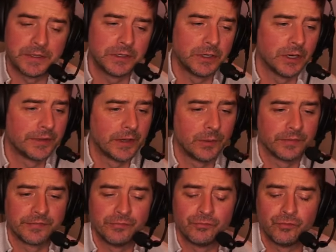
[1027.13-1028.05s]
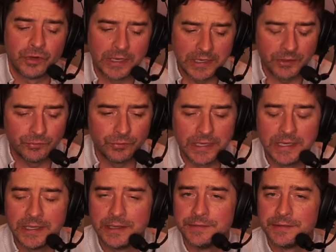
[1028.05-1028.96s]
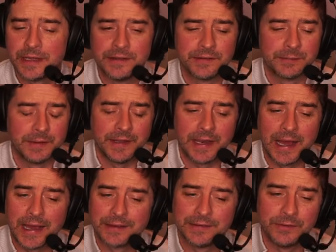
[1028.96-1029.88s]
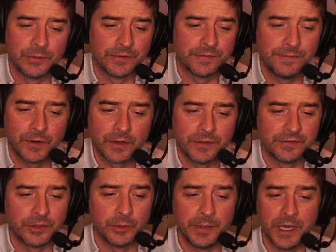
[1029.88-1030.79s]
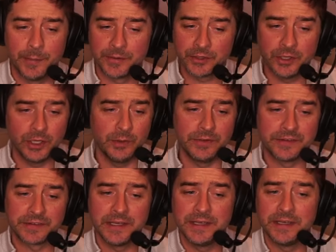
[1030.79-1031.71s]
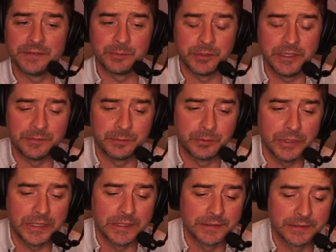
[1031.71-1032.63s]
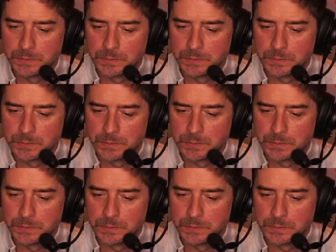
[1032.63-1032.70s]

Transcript: God, that was really, really intense, man. That acting was fucking superb. I don't know who this kid is, but he's brilliant.